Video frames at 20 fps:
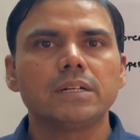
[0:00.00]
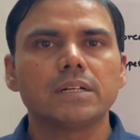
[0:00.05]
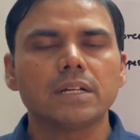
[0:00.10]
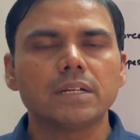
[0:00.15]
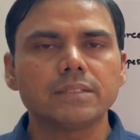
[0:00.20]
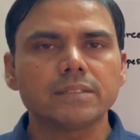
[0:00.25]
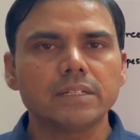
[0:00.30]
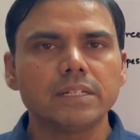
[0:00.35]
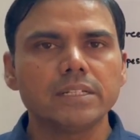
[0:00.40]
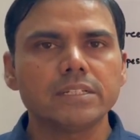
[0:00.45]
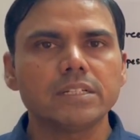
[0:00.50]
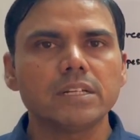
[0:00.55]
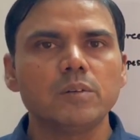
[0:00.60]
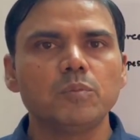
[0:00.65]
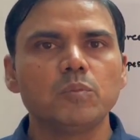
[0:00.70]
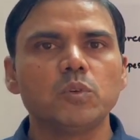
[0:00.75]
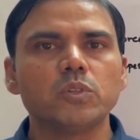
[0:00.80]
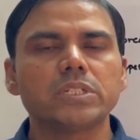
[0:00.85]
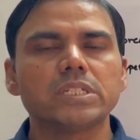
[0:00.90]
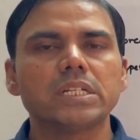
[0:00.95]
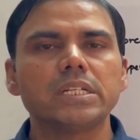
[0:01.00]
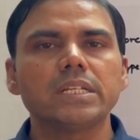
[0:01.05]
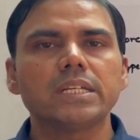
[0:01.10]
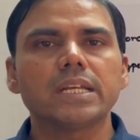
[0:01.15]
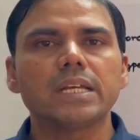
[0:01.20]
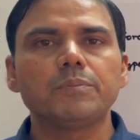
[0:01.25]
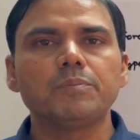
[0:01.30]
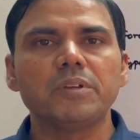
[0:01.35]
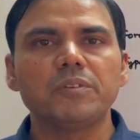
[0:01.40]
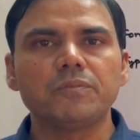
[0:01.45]
Translational motion
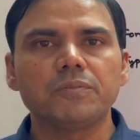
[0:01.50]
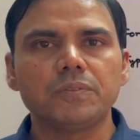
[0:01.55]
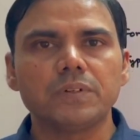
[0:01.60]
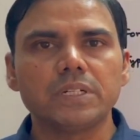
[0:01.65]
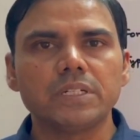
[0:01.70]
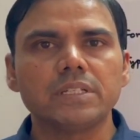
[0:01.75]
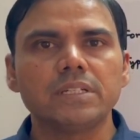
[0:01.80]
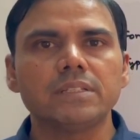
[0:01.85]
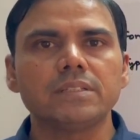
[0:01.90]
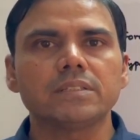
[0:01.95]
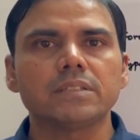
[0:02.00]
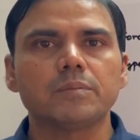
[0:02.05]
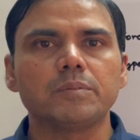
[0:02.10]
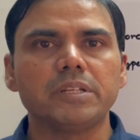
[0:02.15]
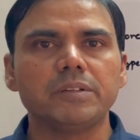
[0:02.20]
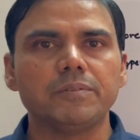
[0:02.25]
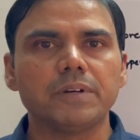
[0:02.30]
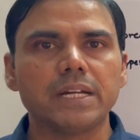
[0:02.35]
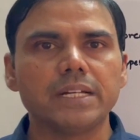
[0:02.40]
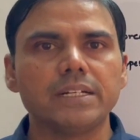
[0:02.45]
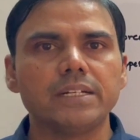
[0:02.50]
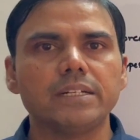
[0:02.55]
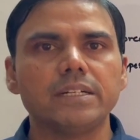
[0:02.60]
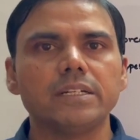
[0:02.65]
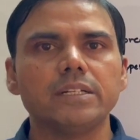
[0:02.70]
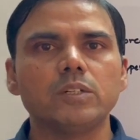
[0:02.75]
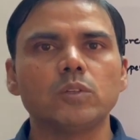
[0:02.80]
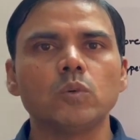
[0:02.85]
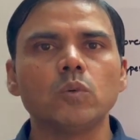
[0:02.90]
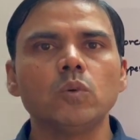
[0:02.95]
can be further subdivided
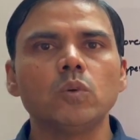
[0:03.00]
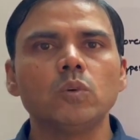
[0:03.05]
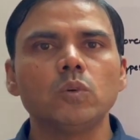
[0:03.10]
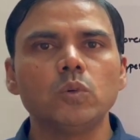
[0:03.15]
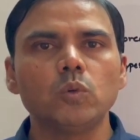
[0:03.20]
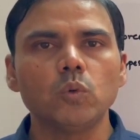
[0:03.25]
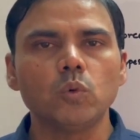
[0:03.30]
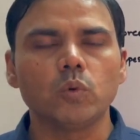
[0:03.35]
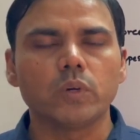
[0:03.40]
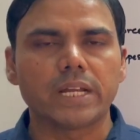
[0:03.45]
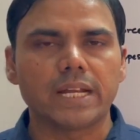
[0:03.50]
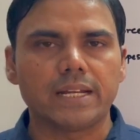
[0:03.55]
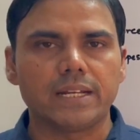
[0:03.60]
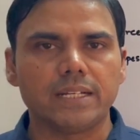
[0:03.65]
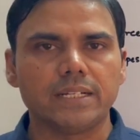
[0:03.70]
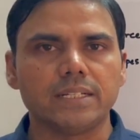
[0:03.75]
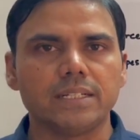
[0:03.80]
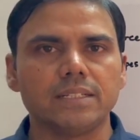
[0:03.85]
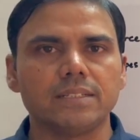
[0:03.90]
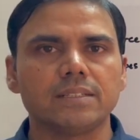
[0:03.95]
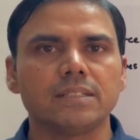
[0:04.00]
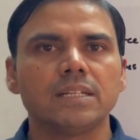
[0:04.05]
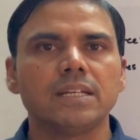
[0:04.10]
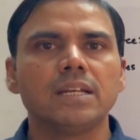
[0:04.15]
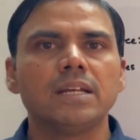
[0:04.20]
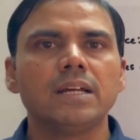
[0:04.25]
into two categories,